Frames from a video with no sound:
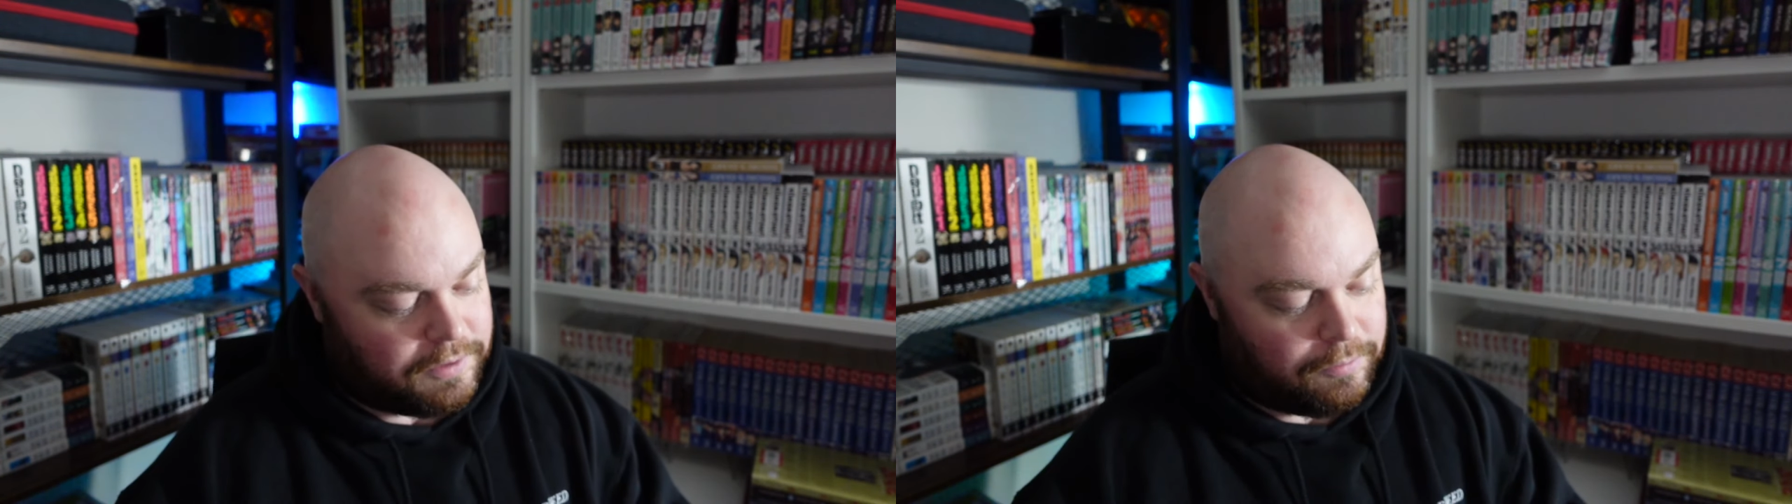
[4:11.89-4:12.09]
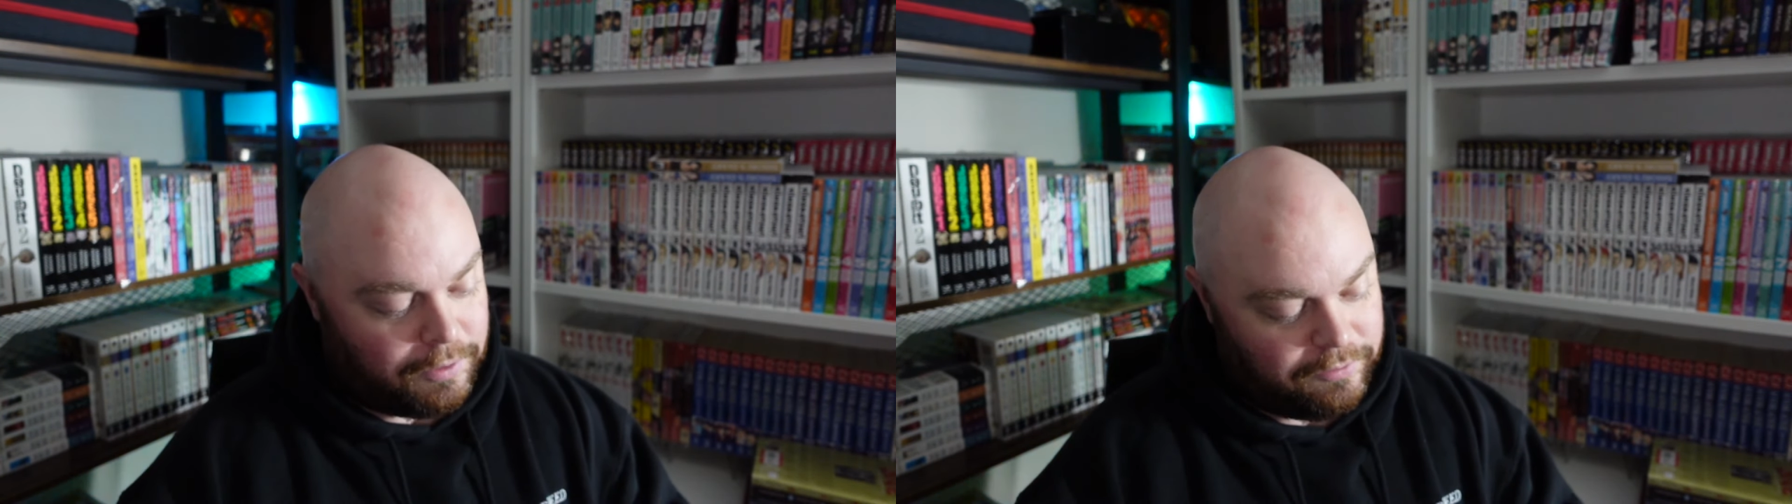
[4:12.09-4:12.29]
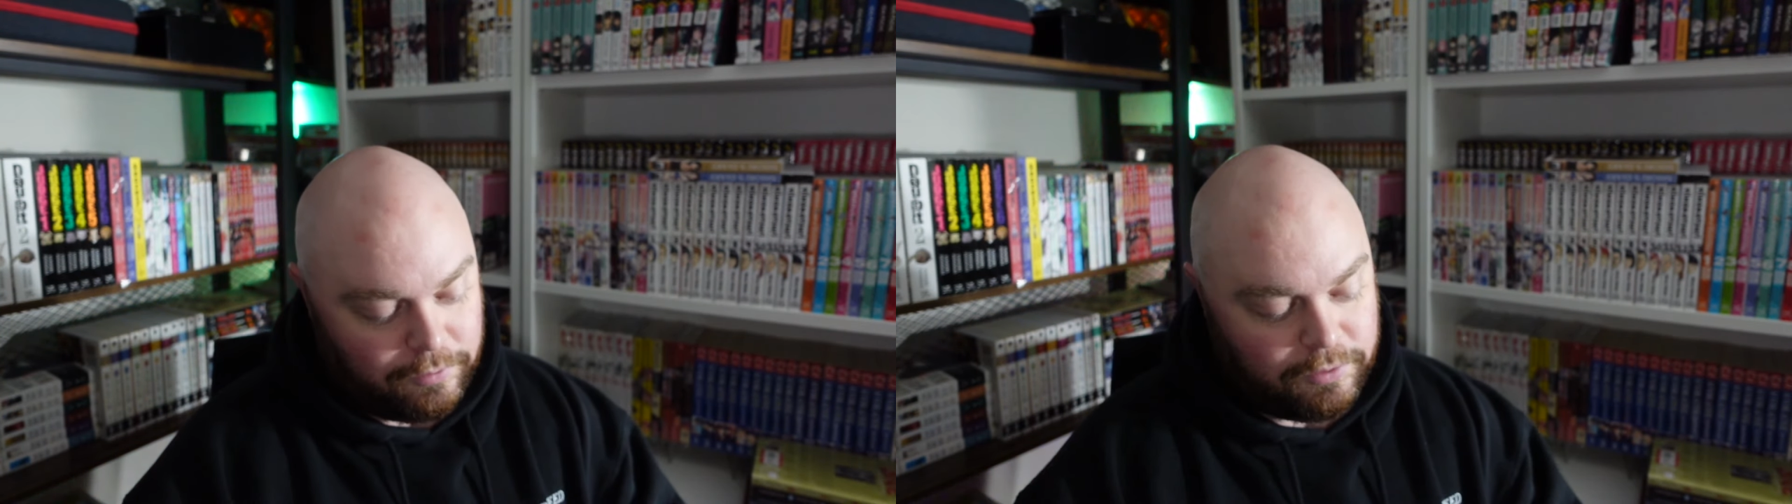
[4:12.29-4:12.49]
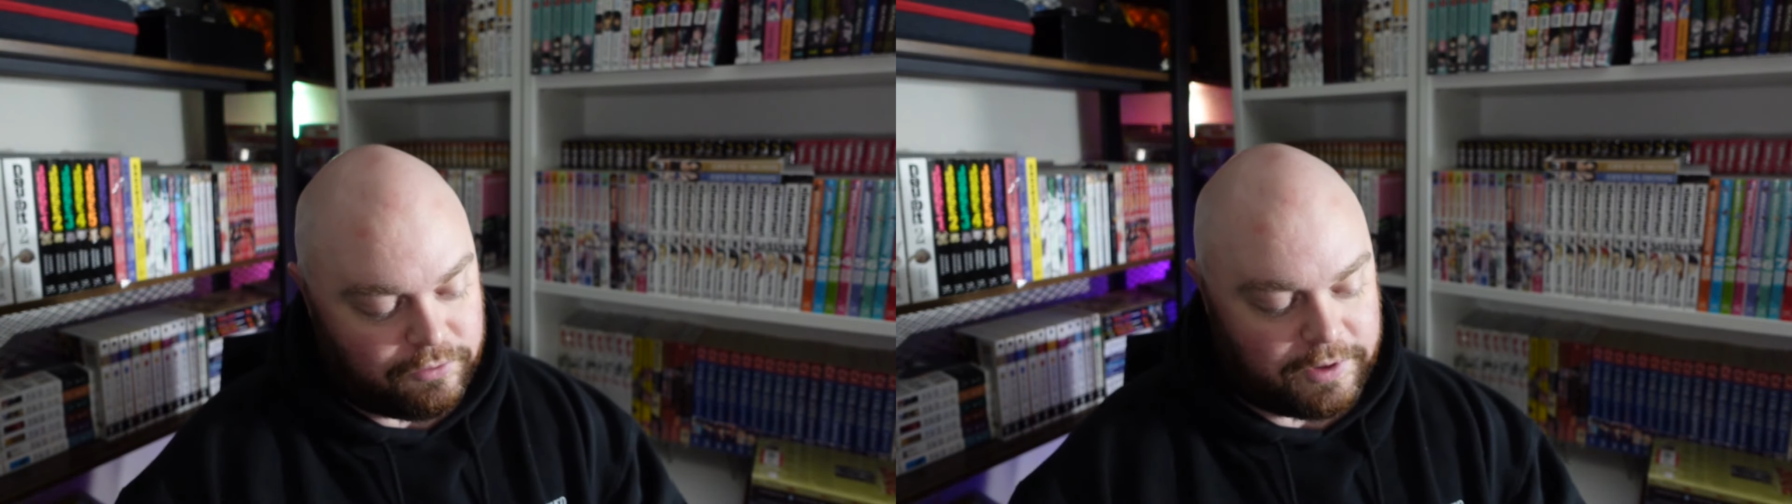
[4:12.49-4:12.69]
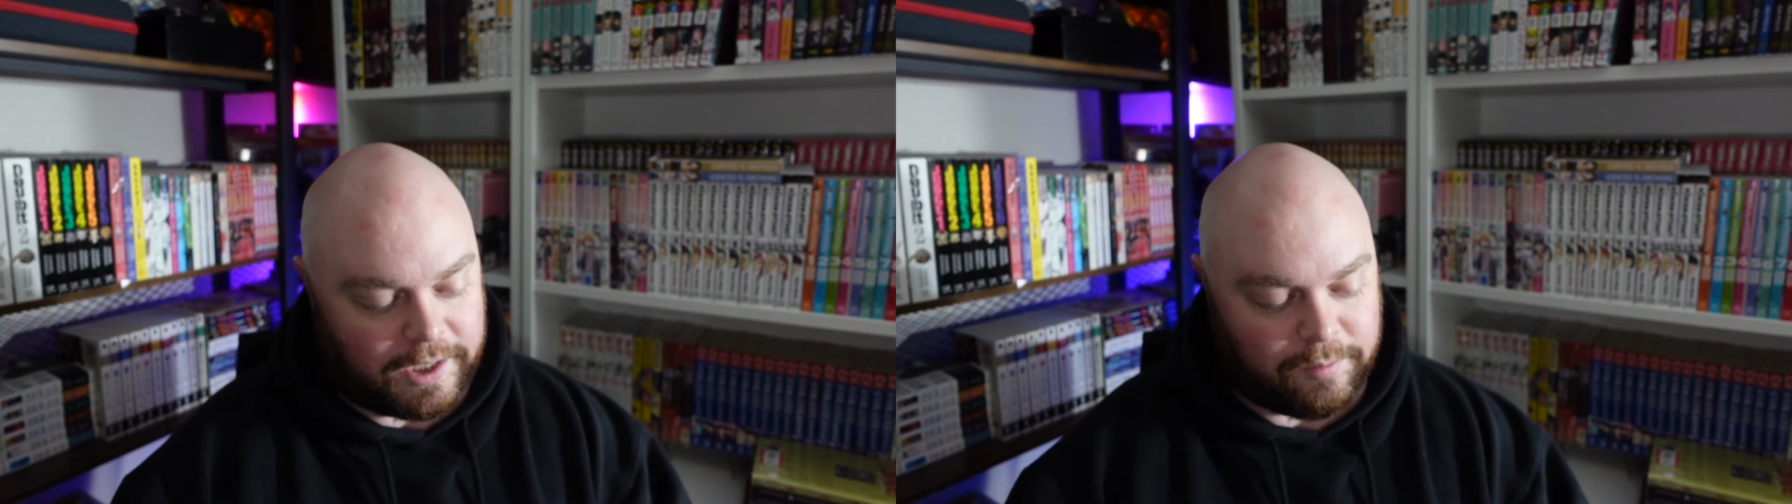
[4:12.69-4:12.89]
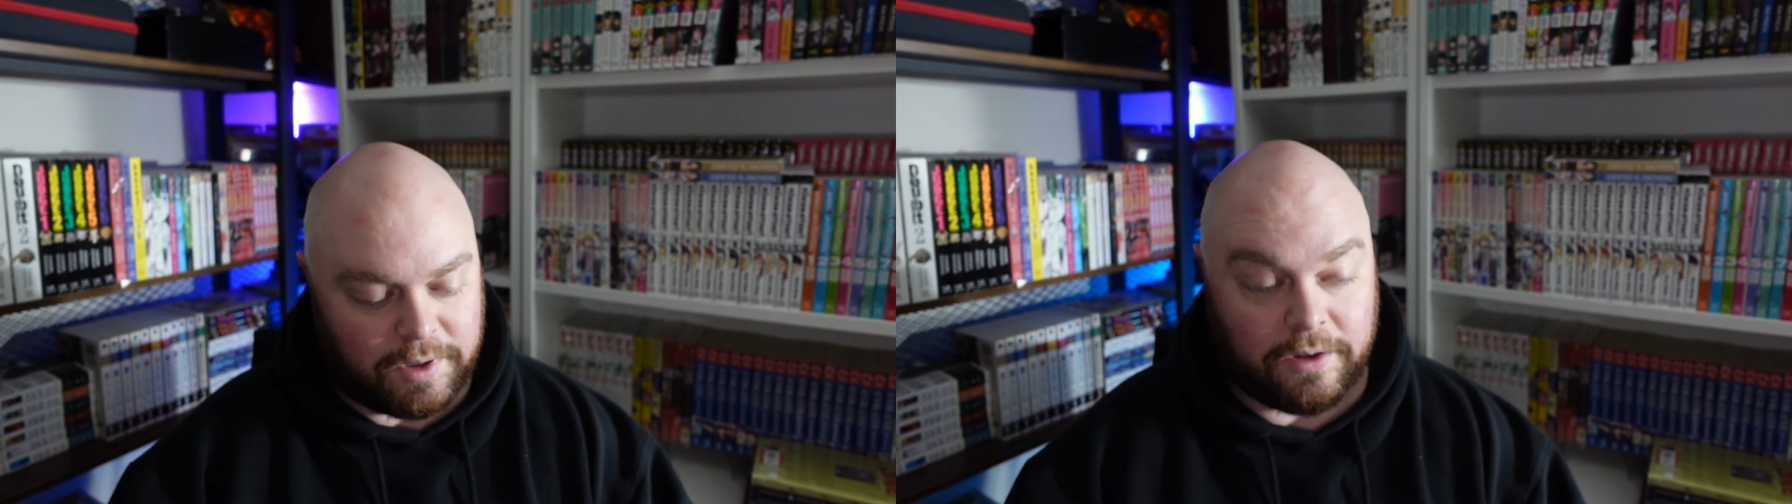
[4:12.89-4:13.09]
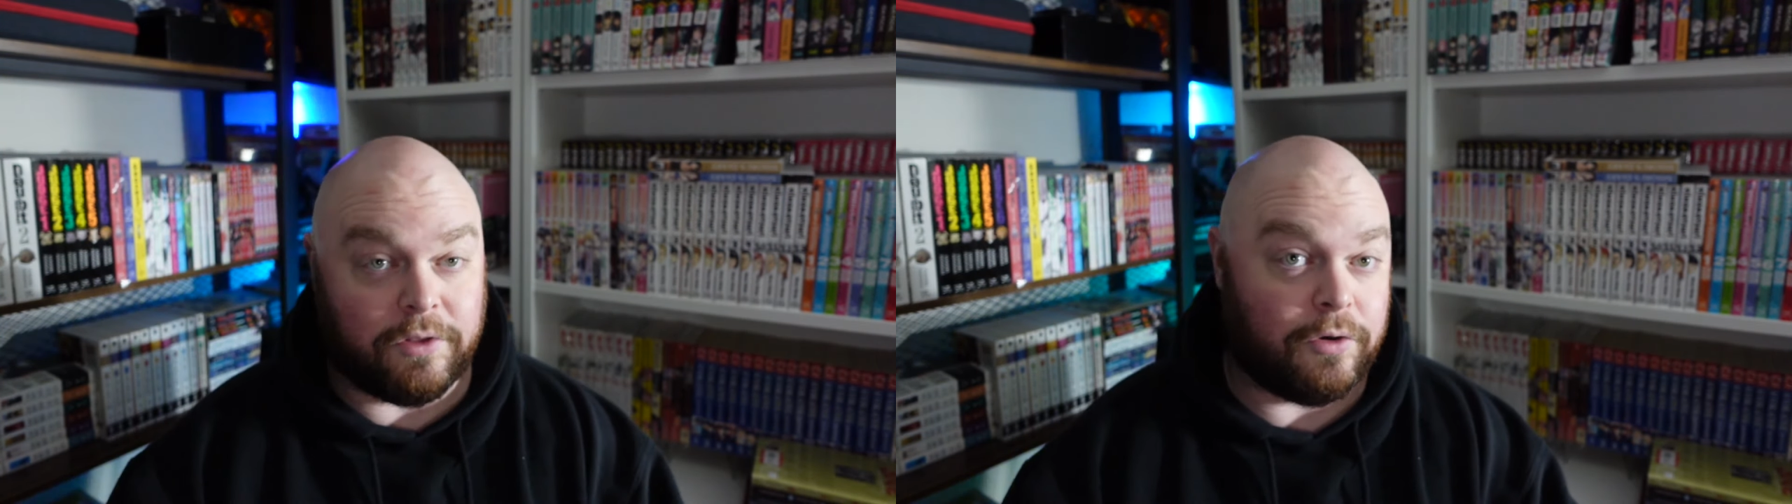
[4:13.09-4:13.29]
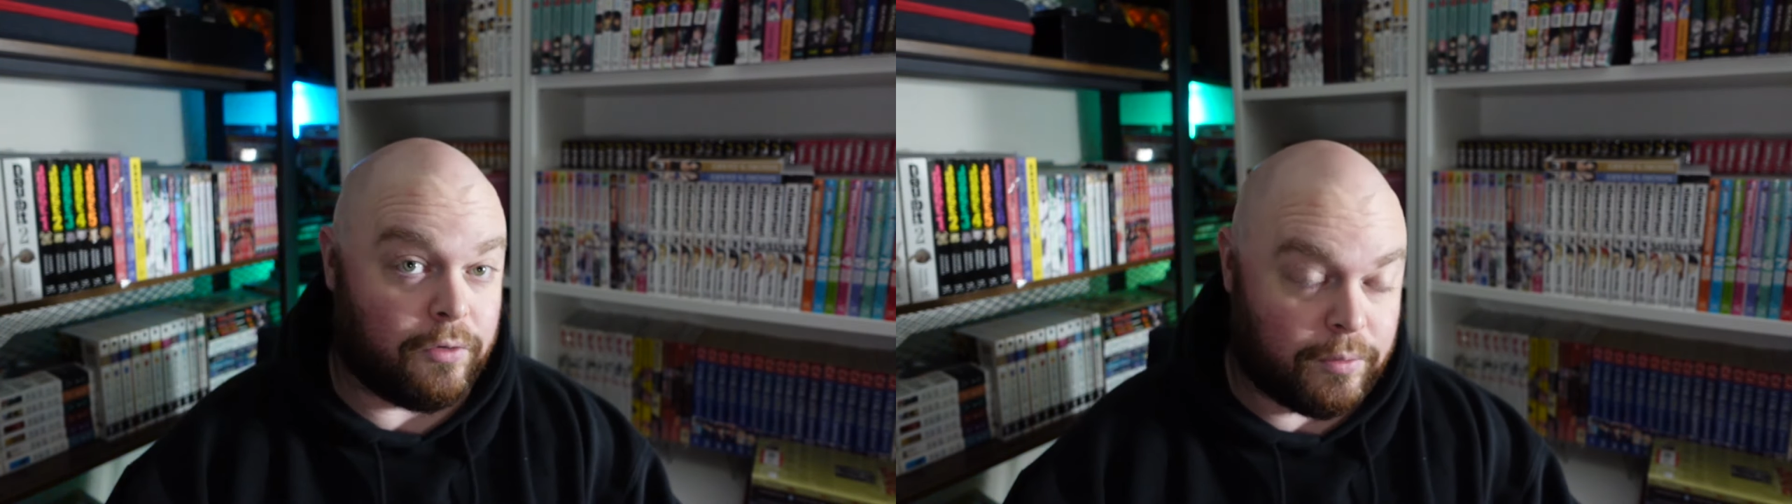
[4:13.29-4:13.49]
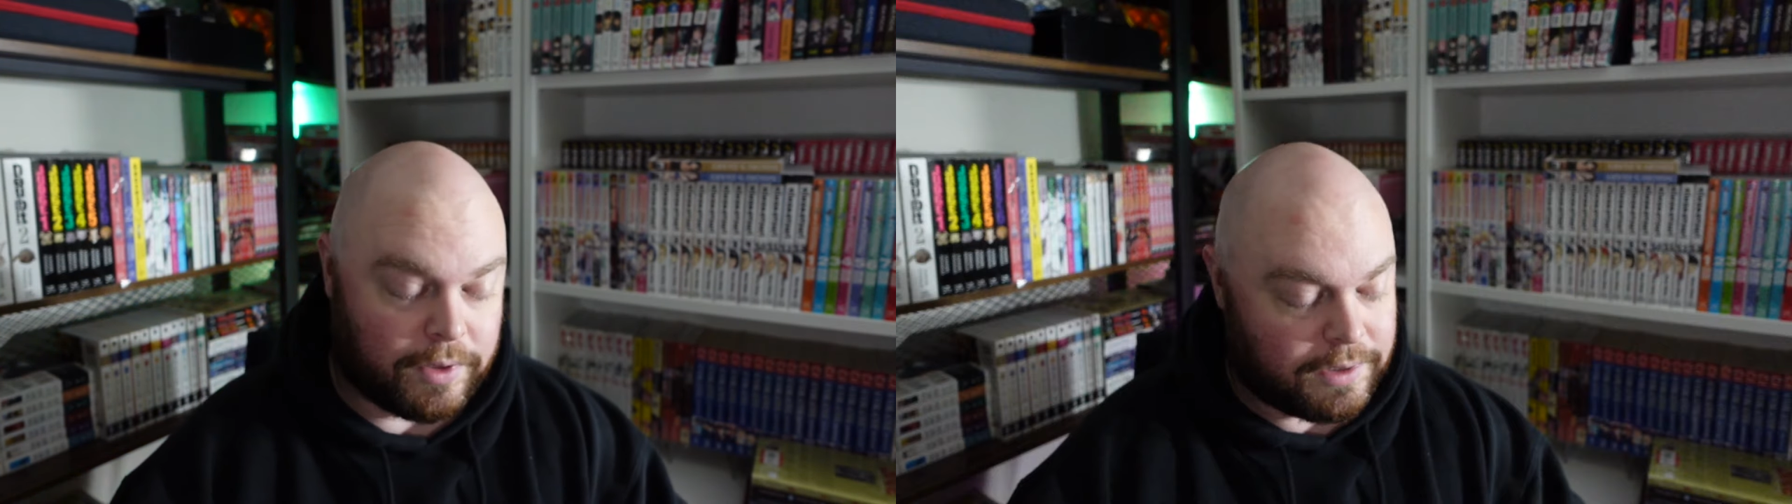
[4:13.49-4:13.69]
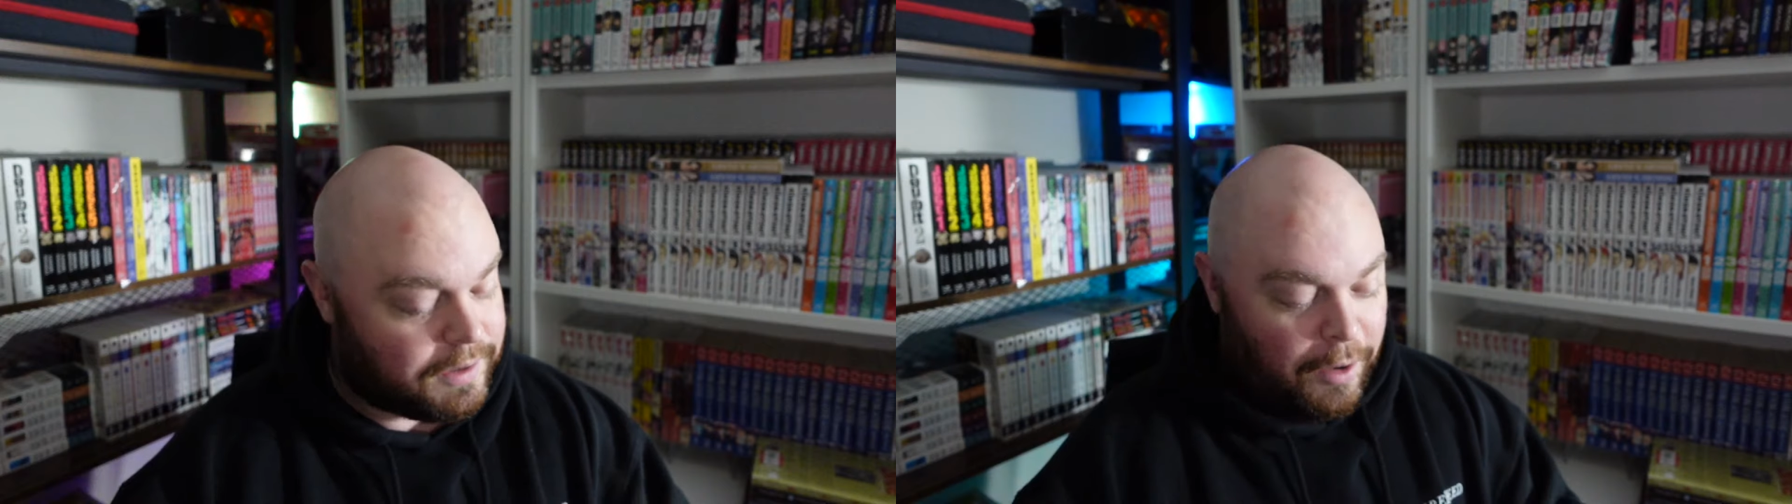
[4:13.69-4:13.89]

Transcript: I watched the original anime, the new one.